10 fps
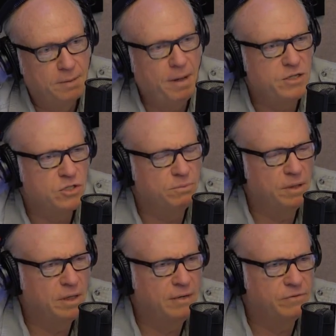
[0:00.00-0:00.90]
my,
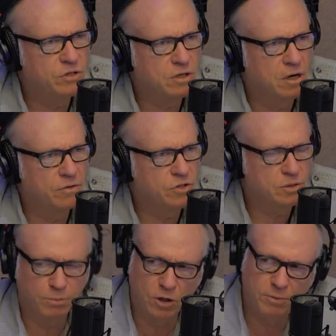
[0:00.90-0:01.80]
I have this car, the
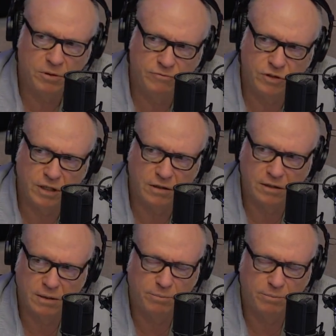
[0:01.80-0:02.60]
Suburban. You've seen that thing, that